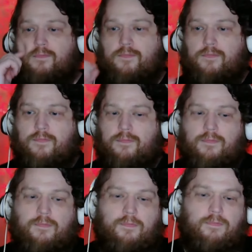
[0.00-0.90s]

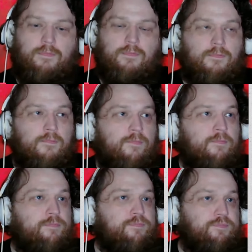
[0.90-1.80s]

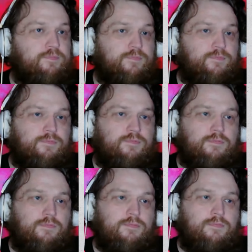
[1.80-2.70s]

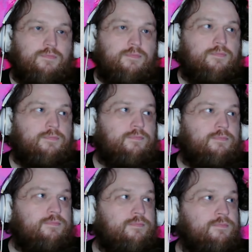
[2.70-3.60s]

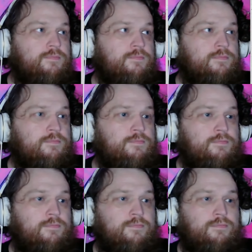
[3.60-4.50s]

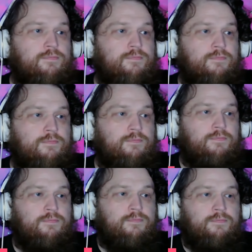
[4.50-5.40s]

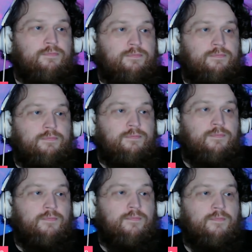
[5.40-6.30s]

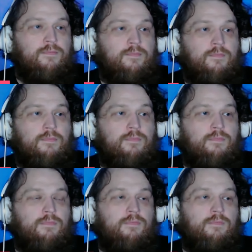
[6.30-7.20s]

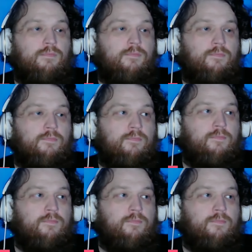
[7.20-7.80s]
[no speech]